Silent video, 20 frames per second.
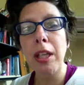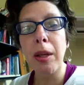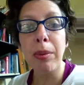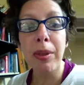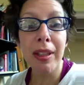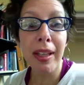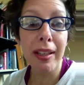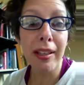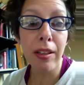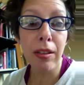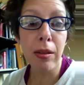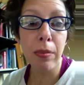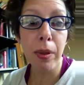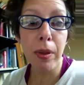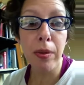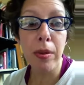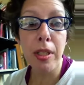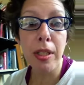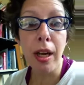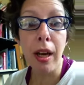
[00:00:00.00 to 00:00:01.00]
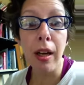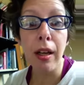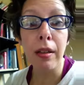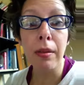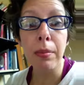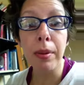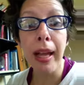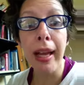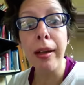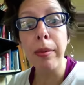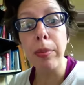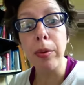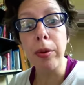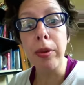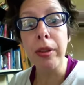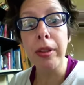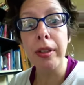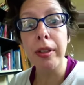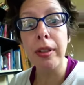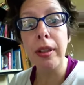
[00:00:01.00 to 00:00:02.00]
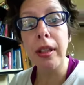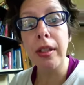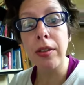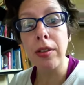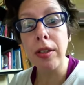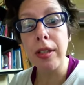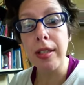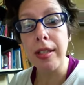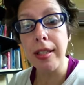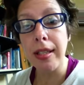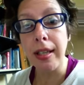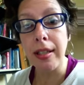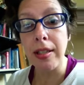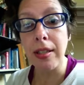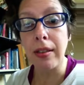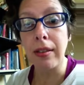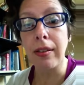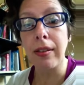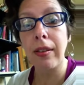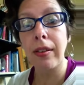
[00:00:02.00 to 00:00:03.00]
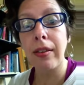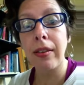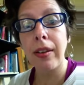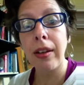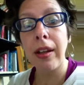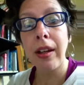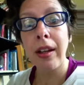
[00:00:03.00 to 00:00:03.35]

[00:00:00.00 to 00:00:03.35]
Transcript: I would like you to post on Blackboard under discussions.